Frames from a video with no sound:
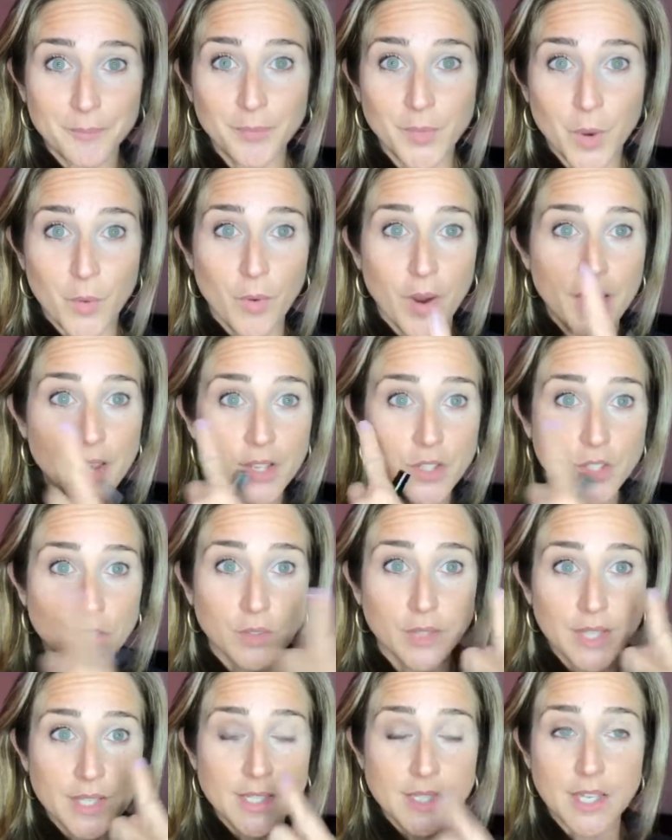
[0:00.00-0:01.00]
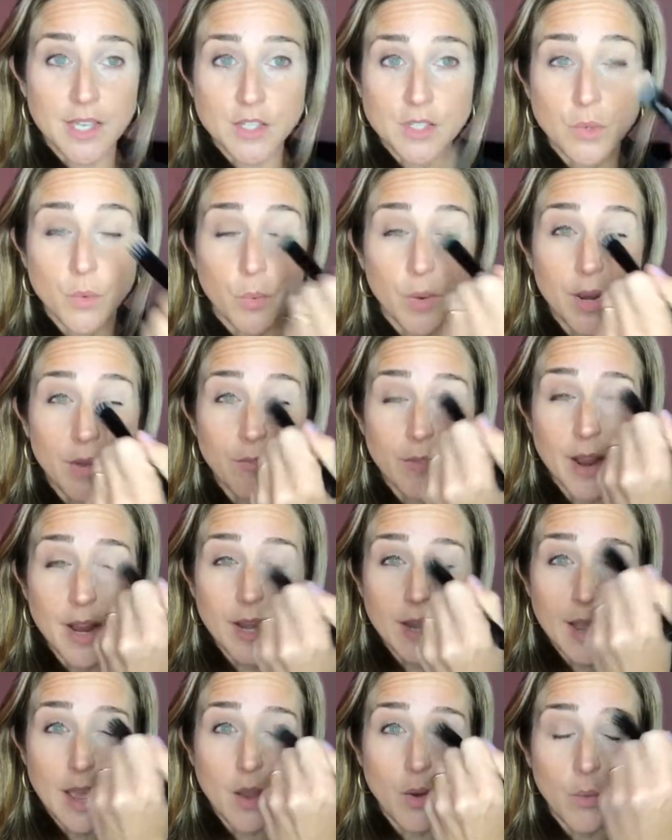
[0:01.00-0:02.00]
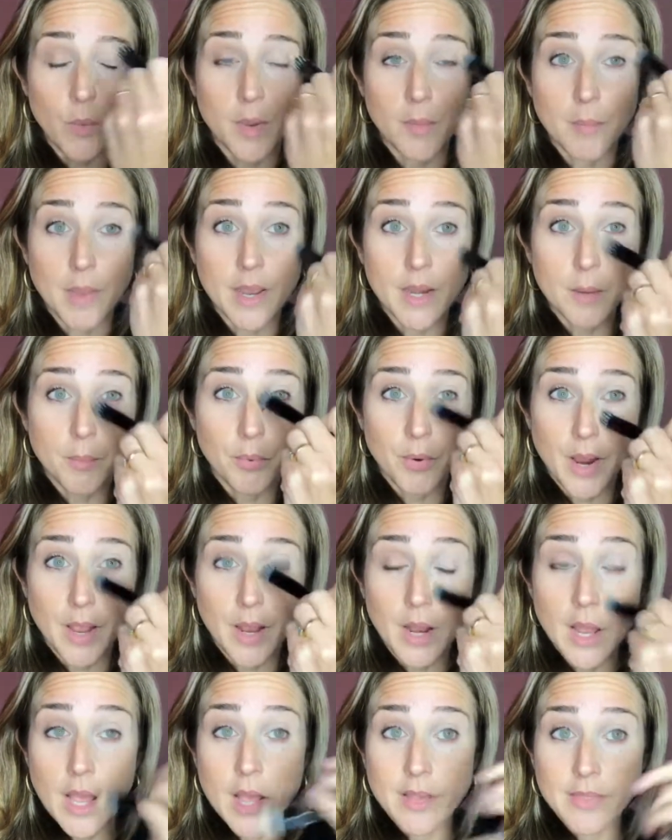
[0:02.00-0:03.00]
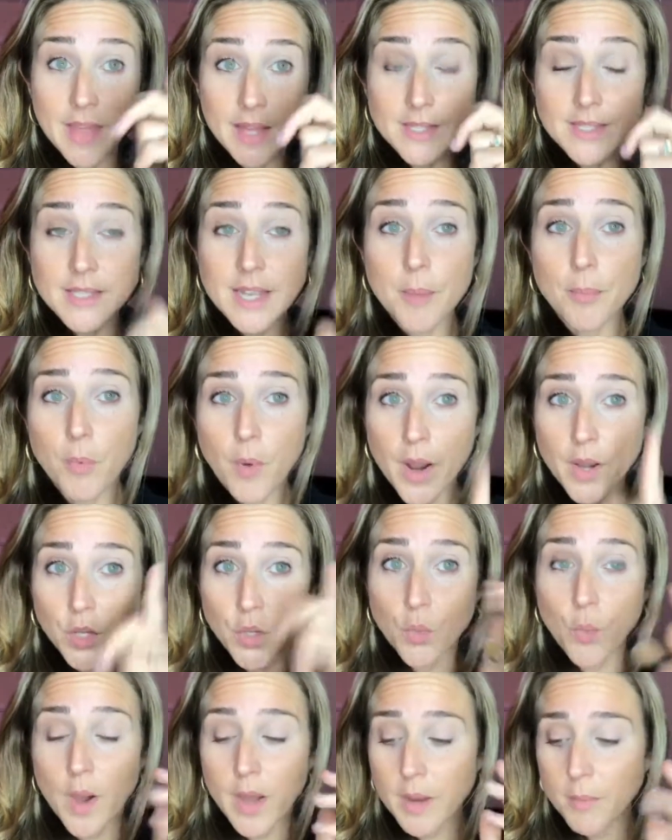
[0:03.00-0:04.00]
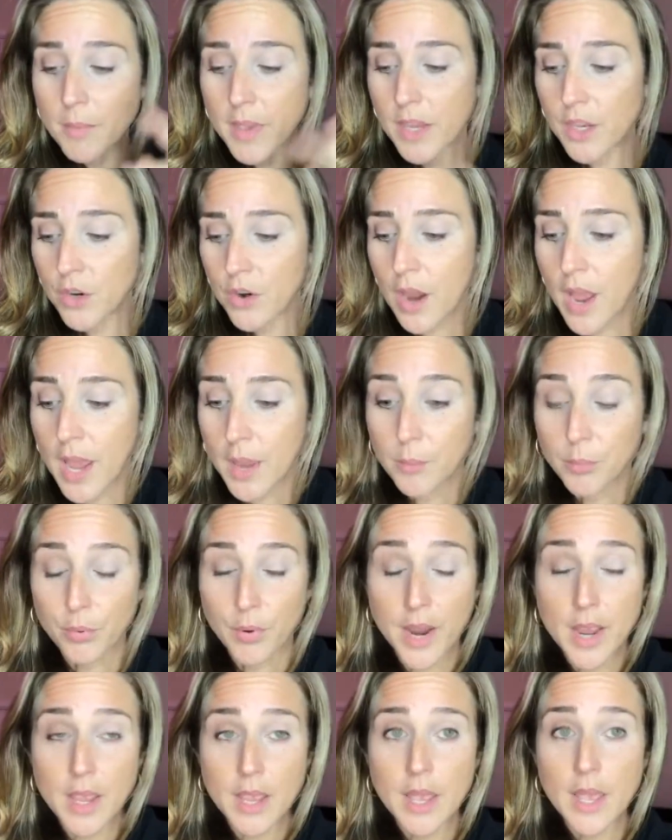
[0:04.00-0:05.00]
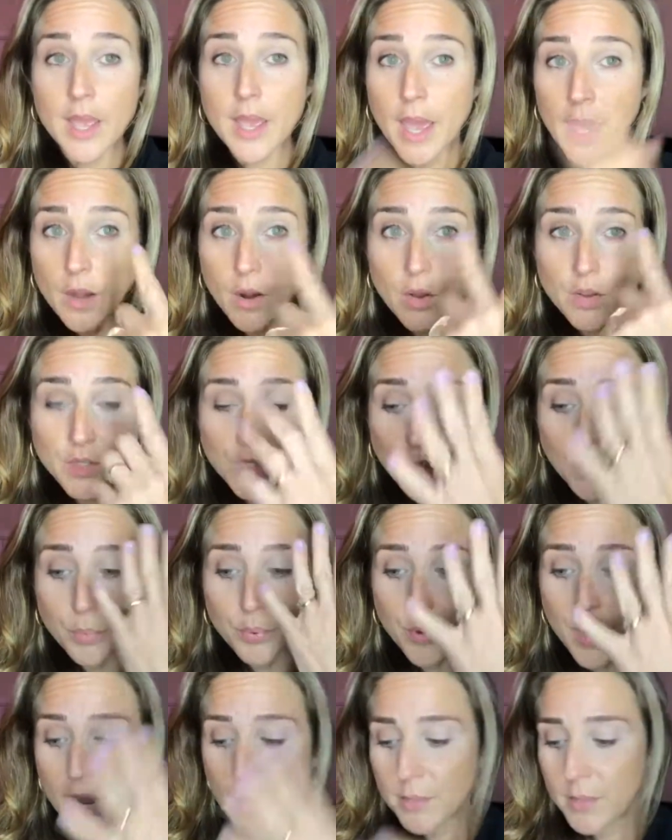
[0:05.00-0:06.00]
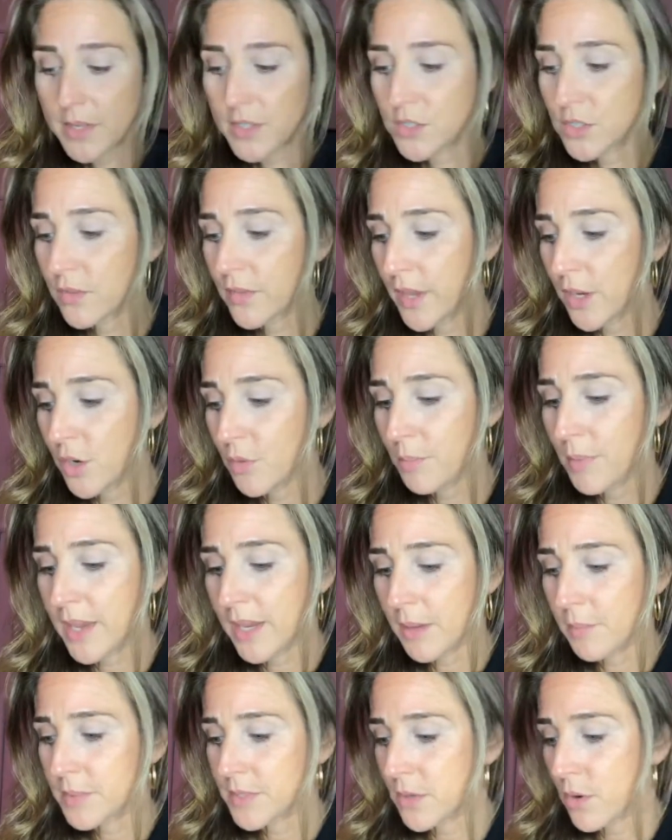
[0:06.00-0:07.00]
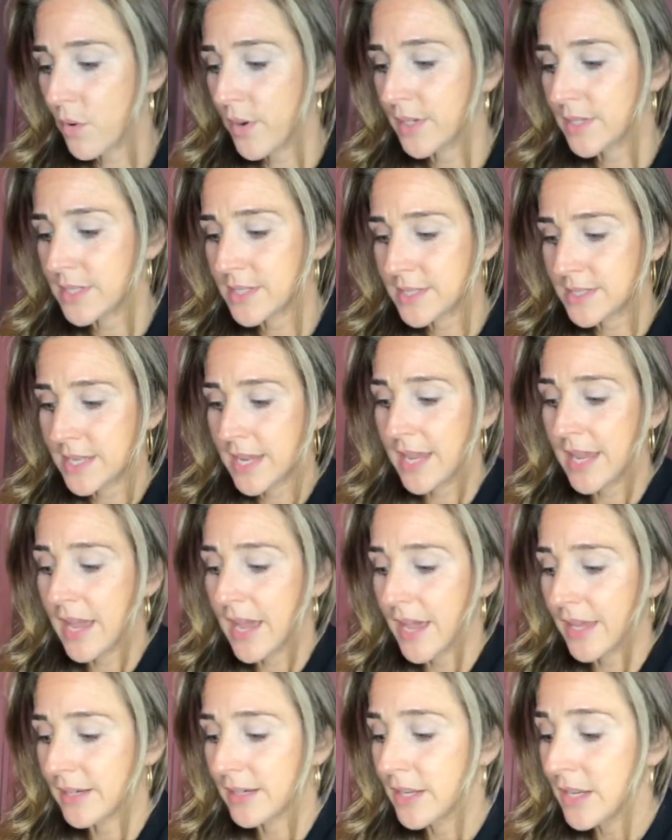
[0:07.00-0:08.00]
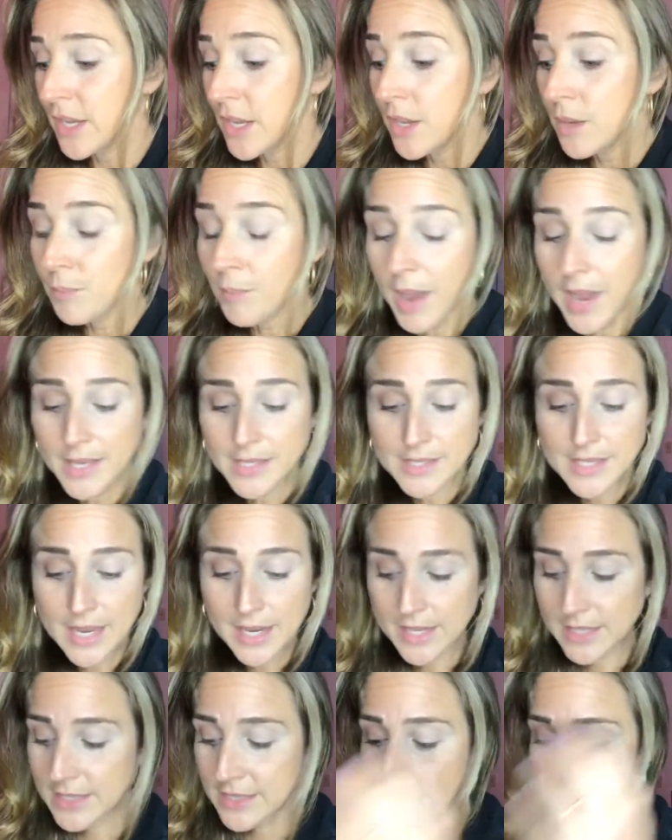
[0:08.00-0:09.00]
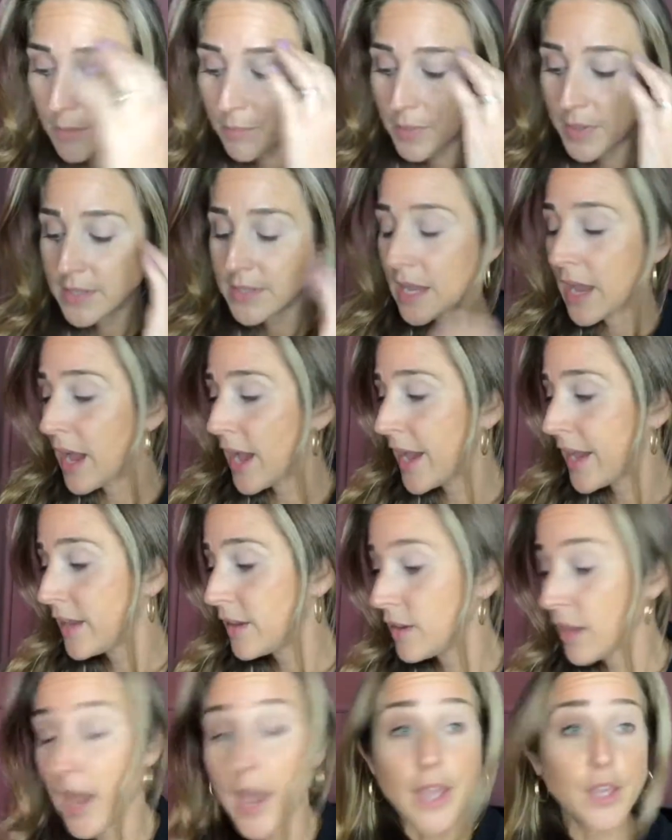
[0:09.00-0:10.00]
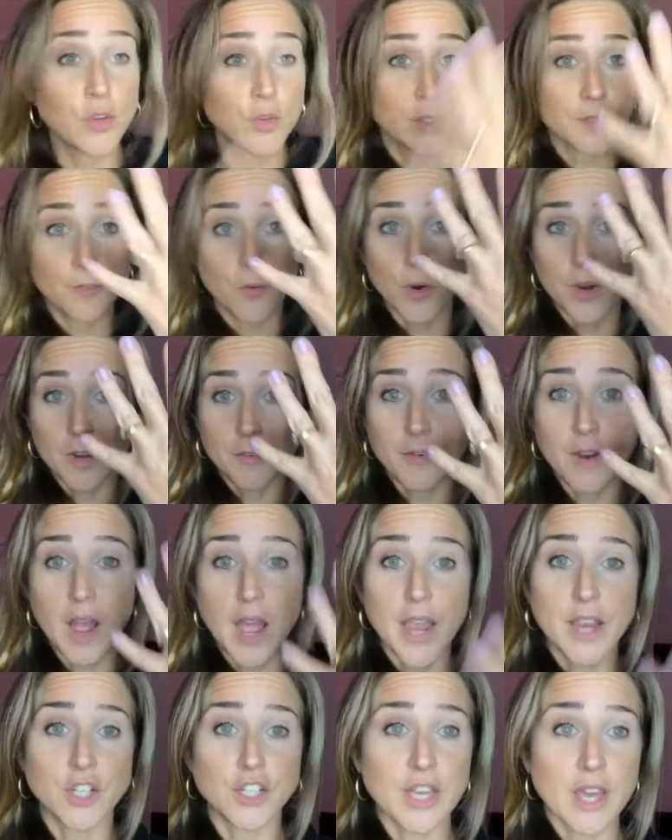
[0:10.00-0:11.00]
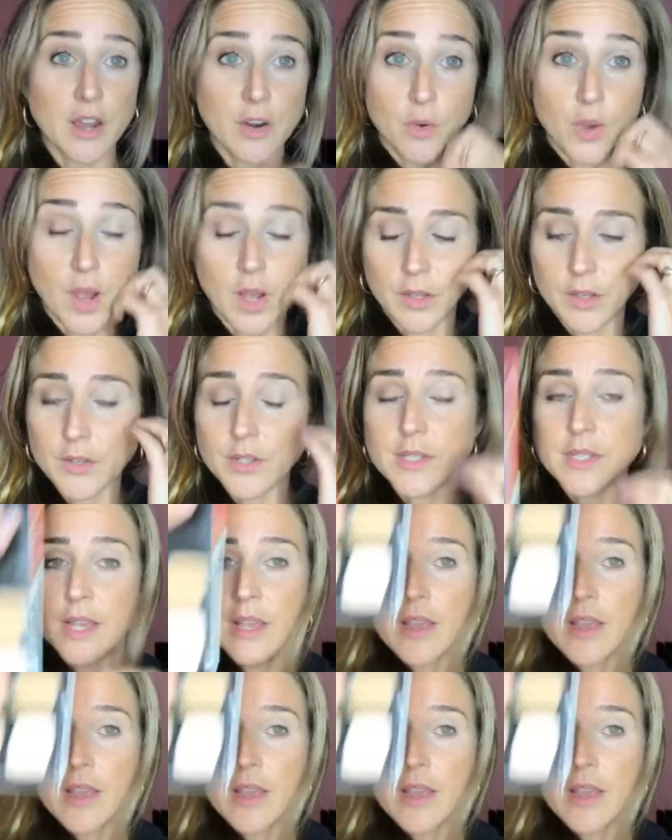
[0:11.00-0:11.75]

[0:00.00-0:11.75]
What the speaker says: All right, so let's see. So right now we made it bright. That's step one. You want to make your eye bright and also prime it so that your makeup is going to stay on. My second step is I use 4 different eyeshadow colors.